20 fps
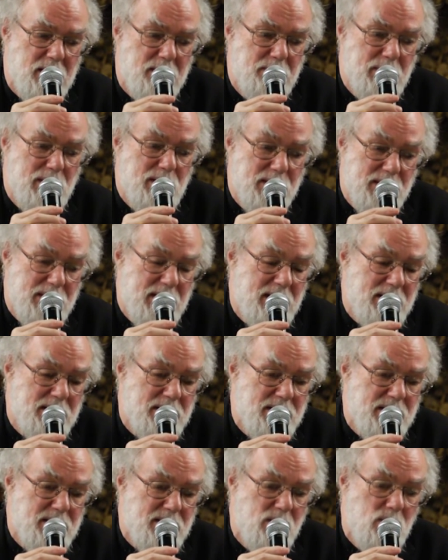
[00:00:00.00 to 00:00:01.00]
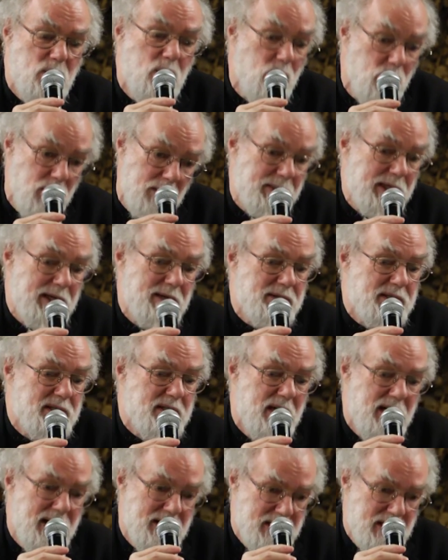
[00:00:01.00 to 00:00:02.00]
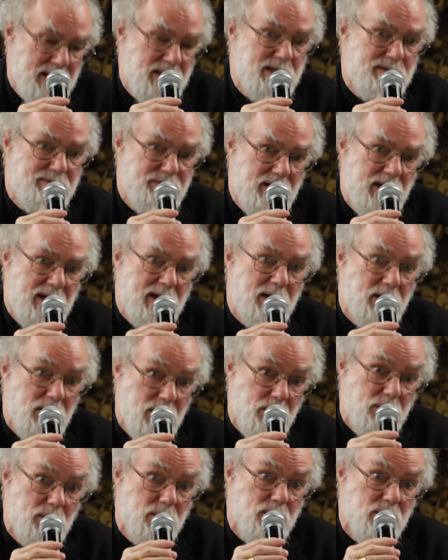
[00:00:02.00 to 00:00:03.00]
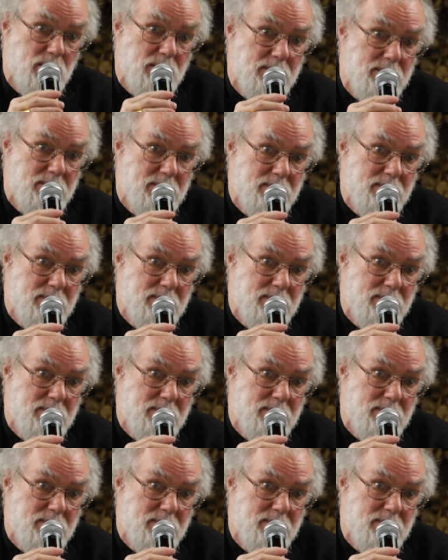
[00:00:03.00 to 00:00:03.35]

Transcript: because that's all about identifying local